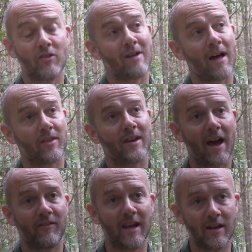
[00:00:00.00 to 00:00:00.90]
rather than
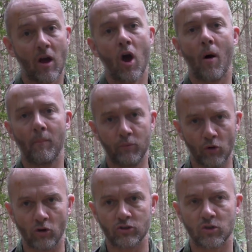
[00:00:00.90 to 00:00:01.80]
having it
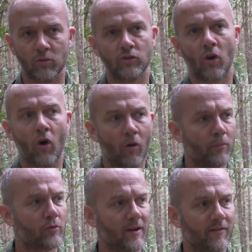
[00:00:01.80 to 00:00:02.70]
brought to us all
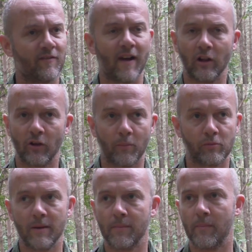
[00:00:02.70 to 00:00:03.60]
pre-felled or
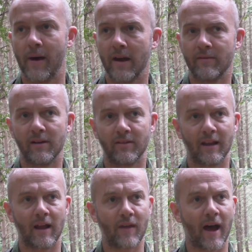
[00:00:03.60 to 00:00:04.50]
pre-prepared or
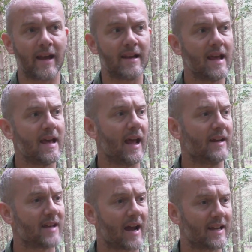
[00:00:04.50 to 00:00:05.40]
anything like that. It,
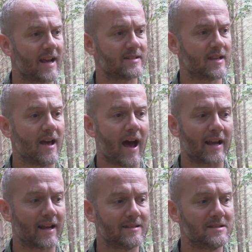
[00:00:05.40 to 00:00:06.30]
it, I guess,
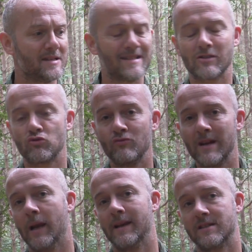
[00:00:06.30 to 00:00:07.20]
I guess this is as
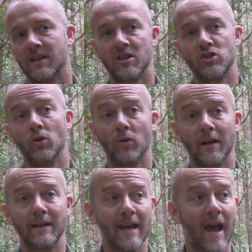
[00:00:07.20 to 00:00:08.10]
realistic as you
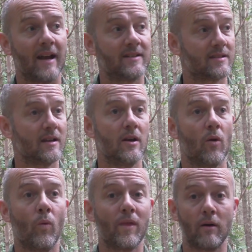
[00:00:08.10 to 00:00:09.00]
can get
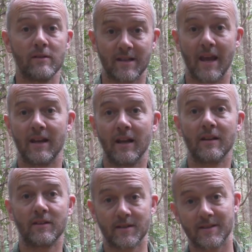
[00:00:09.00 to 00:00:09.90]
without taking
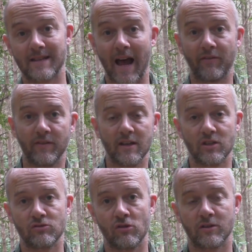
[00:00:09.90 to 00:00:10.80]
the, the staff and the
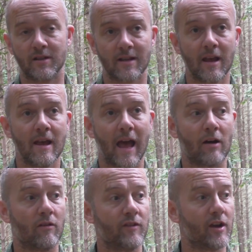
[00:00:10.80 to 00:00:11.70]
instructors
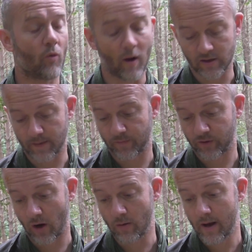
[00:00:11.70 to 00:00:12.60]
out of the equation.
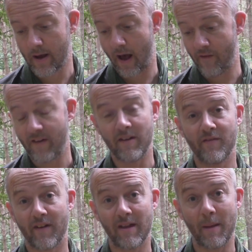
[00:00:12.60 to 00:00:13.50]
So a very,
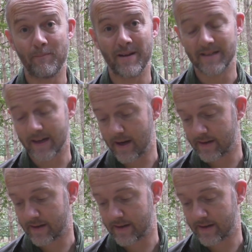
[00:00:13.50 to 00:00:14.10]
very busy